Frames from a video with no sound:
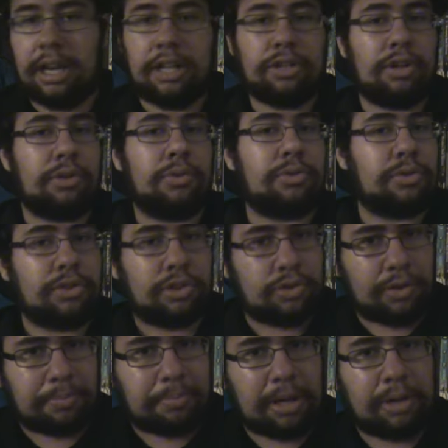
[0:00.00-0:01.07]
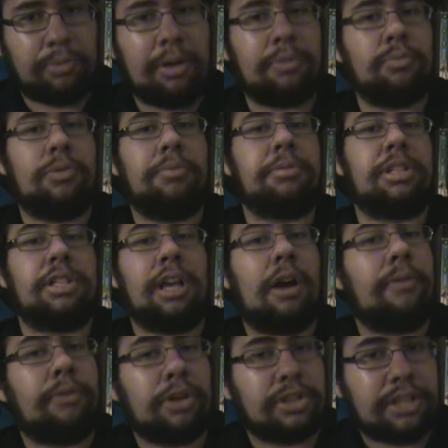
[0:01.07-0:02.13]
I thought this was a trick by the Red Woman to see
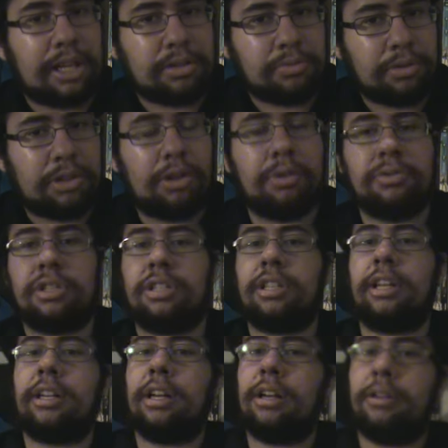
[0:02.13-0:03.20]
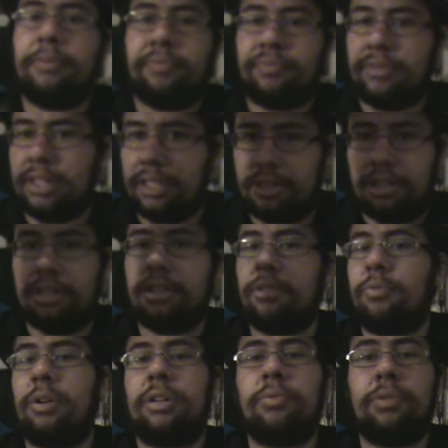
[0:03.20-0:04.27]
how far Stannis would go. Just like how Jesus
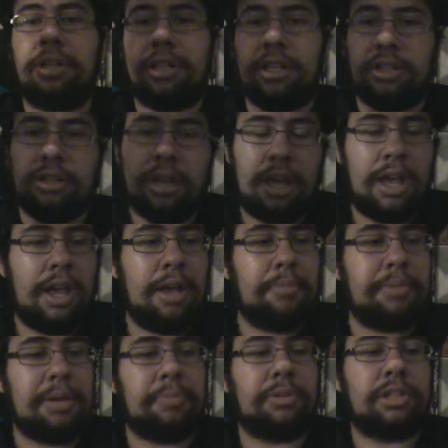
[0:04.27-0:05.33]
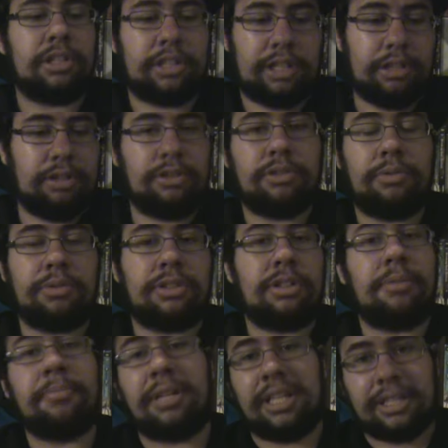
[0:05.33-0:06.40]
wanted one of his people to kill his own
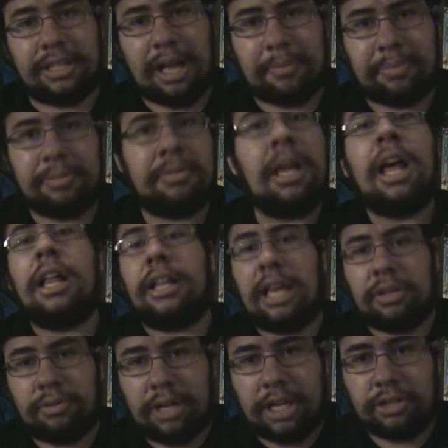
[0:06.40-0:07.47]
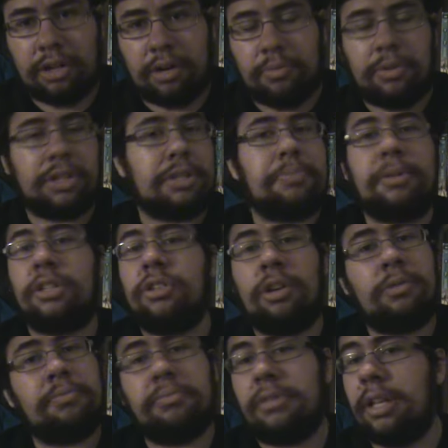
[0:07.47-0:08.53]
son, but he stopped him. That's what I thought it was. But
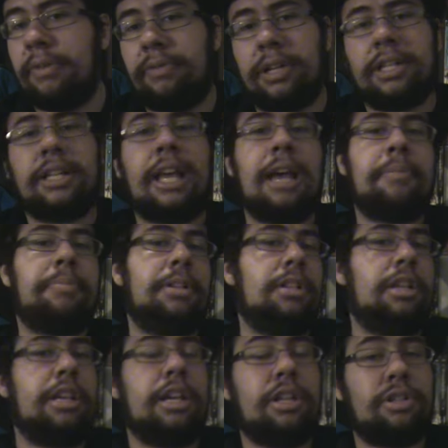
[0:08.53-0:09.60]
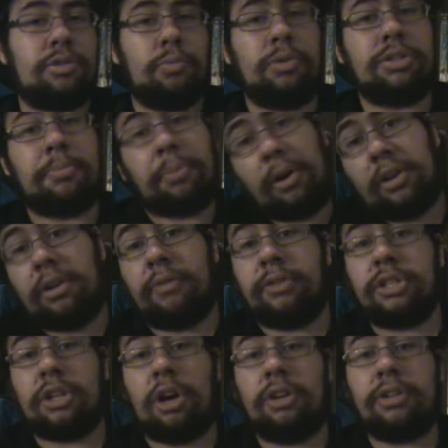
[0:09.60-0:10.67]
no, it fucking happened. It was a burning of a
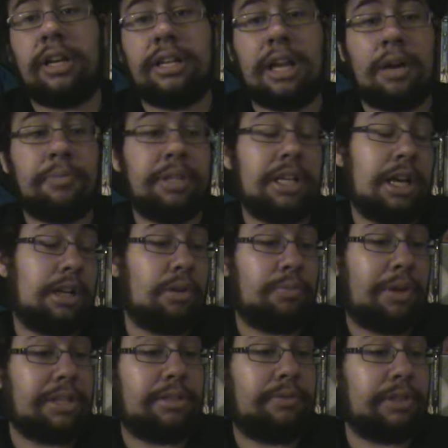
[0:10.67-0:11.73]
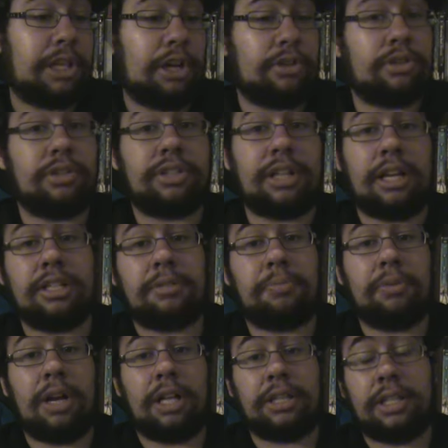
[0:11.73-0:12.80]
daughter, and now we got a waste of a character of Stannis
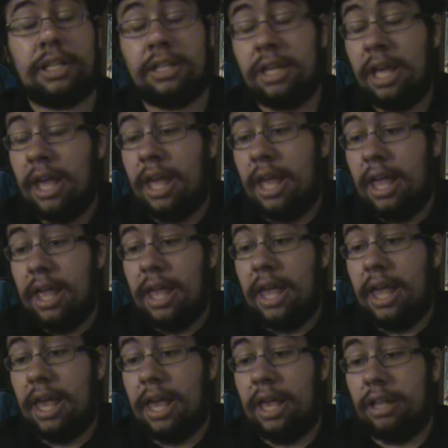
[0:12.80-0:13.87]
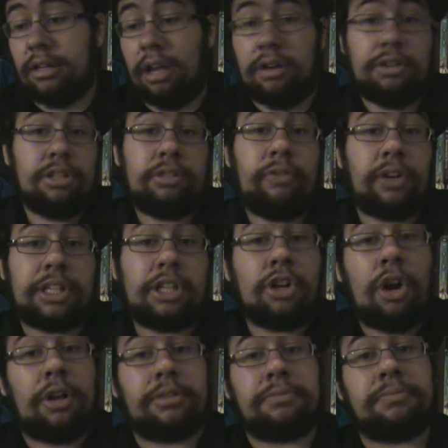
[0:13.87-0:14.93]
Baratheon. And now he's fucking
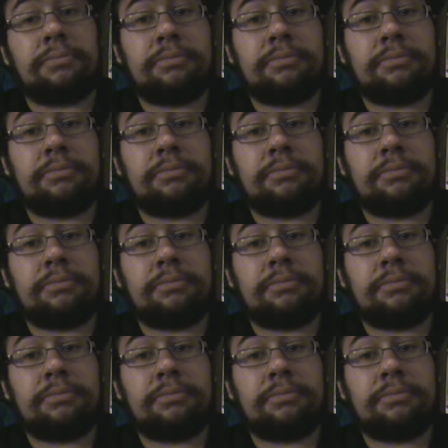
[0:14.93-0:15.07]
gone.